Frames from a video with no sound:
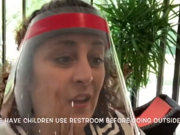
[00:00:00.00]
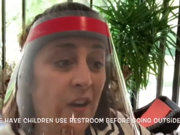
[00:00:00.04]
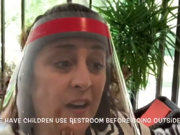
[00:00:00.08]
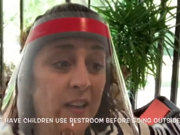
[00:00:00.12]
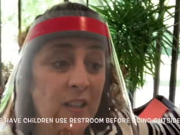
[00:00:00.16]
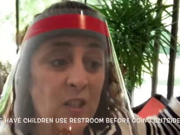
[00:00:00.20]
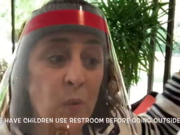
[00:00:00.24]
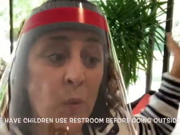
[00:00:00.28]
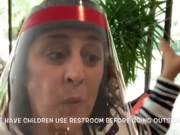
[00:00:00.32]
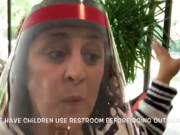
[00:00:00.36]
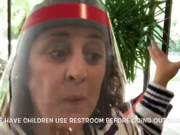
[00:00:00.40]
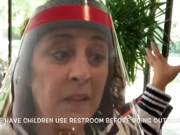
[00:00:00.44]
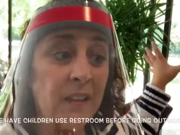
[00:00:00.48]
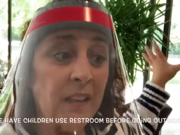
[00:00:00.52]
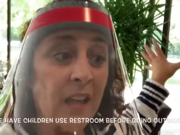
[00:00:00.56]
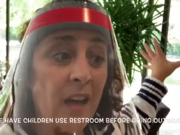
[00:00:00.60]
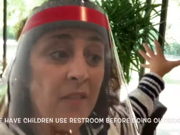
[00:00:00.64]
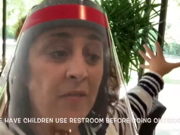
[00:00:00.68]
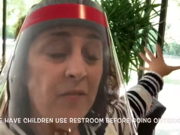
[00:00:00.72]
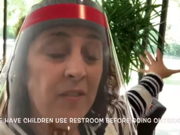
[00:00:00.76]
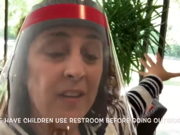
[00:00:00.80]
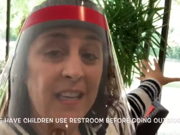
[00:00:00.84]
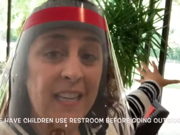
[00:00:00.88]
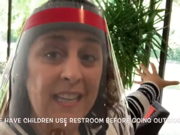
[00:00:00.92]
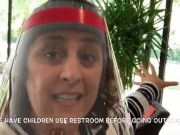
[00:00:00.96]
And so we would love
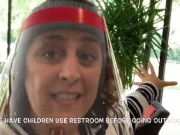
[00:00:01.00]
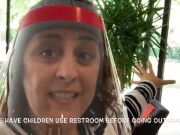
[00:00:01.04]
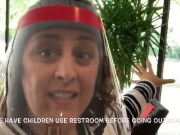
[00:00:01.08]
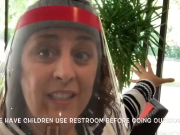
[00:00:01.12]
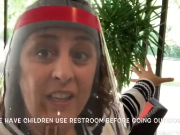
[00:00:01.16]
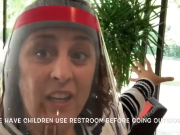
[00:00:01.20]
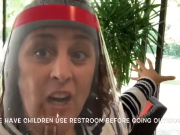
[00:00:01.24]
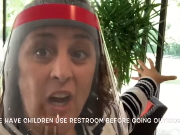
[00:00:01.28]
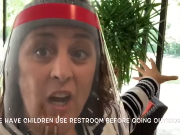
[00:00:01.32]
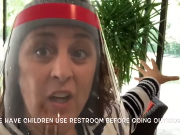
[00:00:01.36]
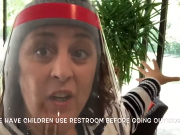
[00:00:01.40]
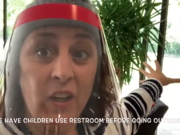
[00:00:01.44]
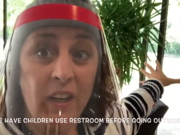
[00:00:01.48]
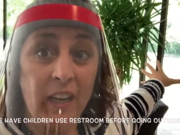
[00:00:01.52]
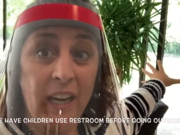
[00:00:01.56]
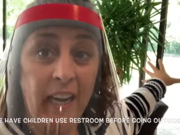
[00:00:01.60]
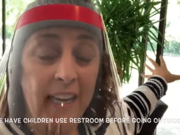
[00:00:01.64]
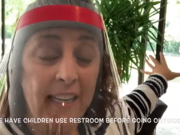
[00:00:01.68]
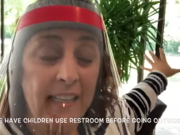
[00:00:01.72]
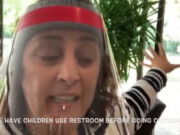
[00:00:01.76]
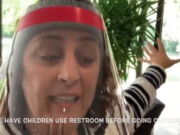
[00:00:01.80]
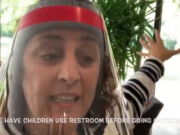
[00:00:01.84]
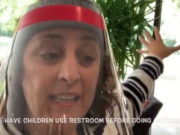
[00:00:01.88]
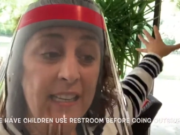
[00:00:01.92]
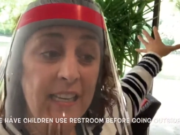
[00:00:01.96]
for kids to
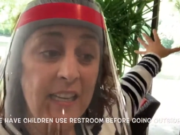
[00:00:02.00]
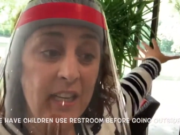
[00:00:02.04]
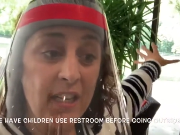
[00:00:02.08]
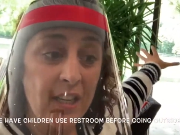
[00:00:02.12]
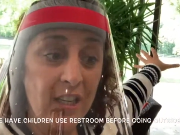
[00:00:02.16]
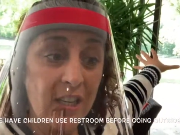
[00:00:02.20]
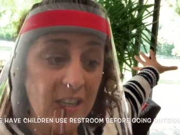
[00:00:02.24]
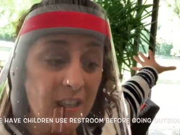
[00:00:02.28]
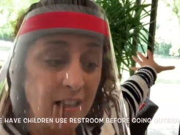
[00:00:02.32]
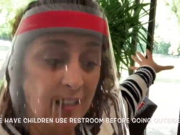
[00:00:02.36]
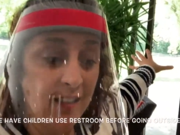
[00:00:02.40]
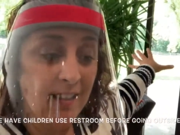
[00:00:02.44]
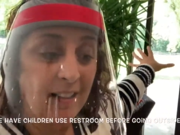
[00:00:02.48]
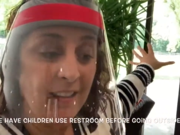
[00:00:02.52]
congregate near